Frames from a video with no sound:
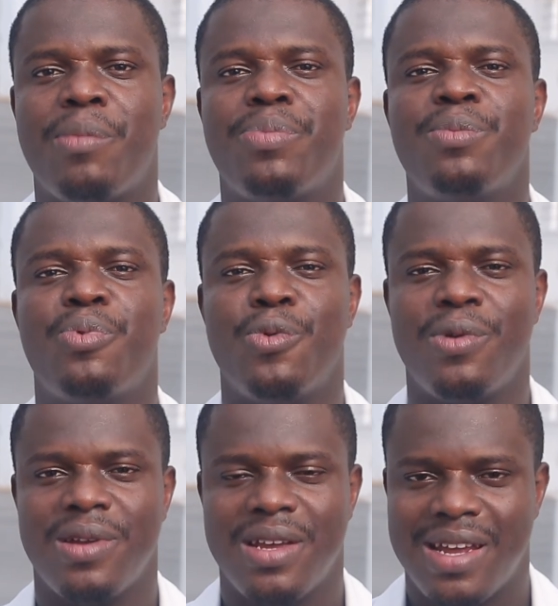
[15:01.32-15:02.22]
our people
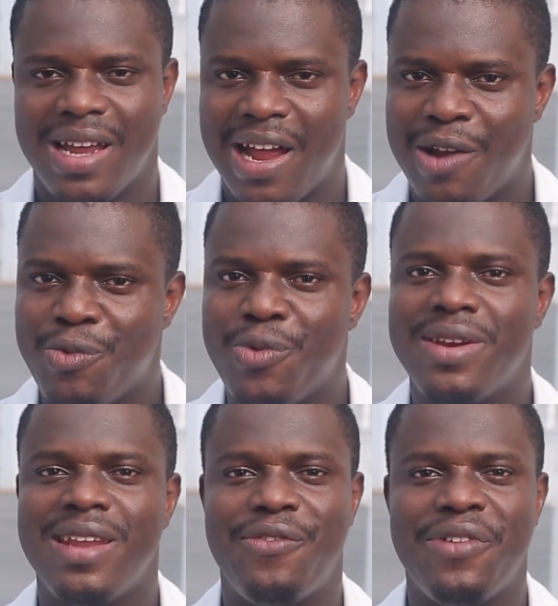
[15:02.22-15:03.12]
and we
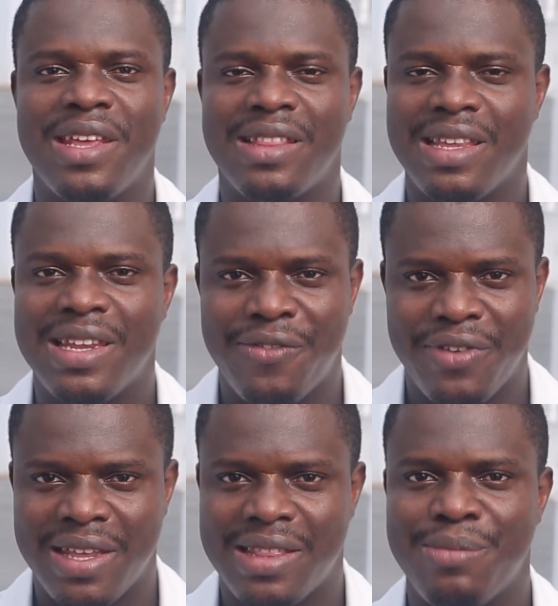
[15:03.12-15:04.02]
will
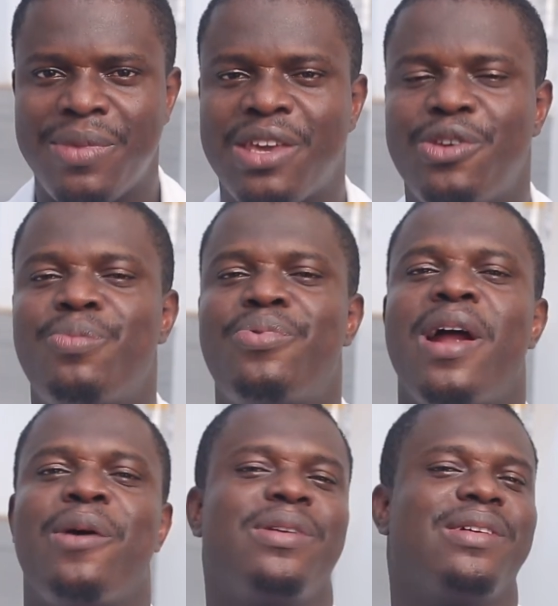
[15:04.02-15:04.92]
definitely make you
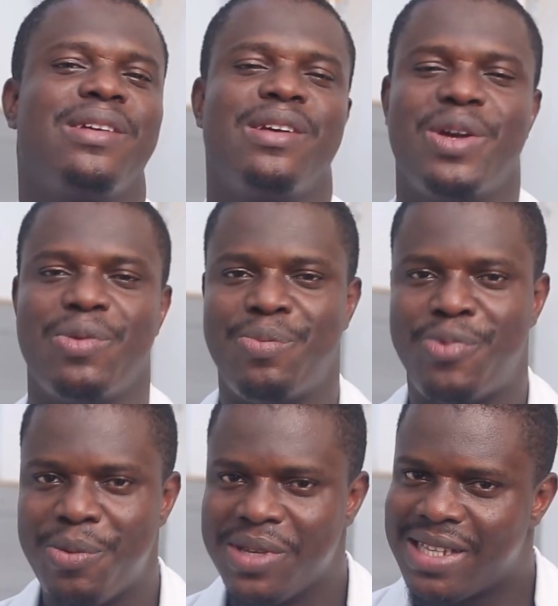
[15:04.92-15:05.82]
proud. We
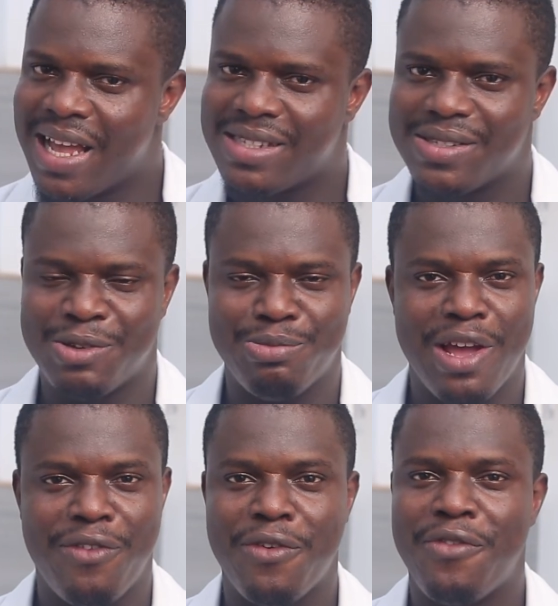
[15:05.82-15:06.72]
promise that on
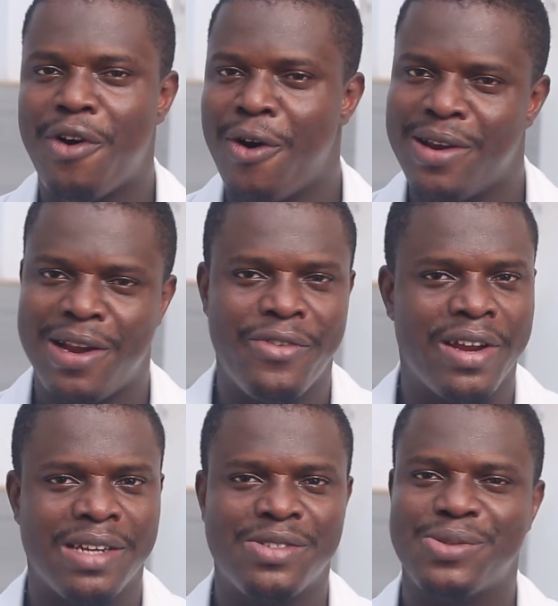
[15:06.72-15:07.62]
behalf of all the
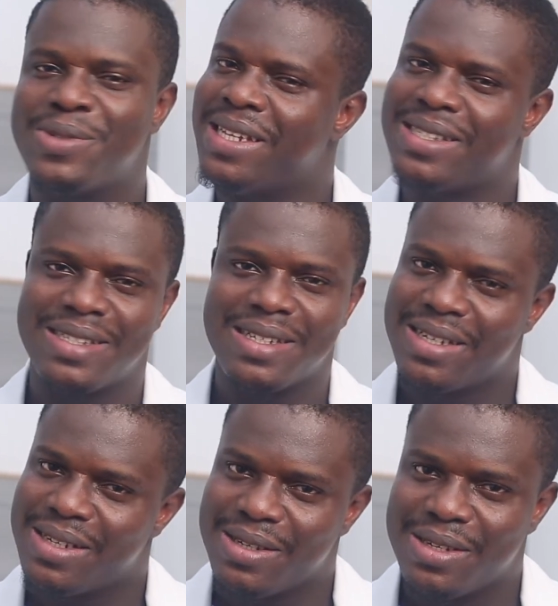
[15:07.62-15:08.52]
African students
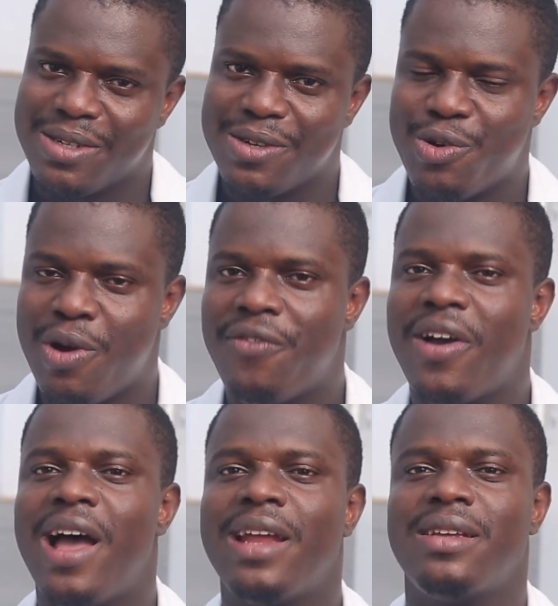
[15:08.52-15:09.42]
who have
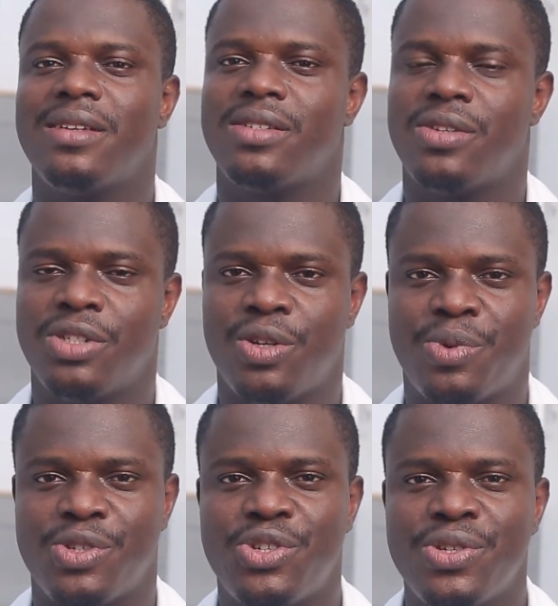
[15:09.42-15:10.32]
had such
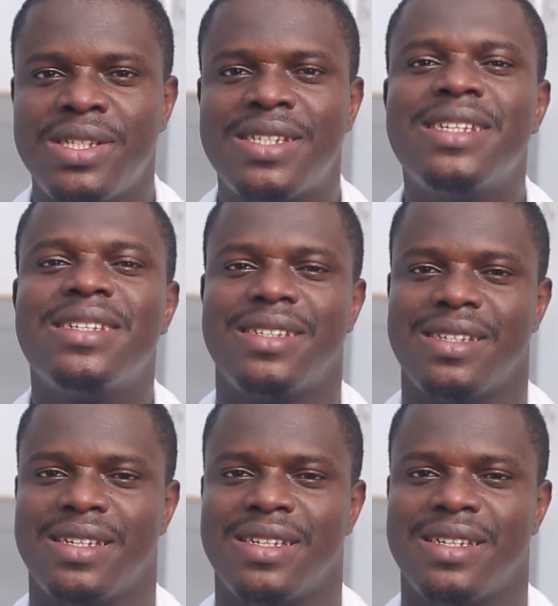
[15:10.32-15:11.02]
opportunity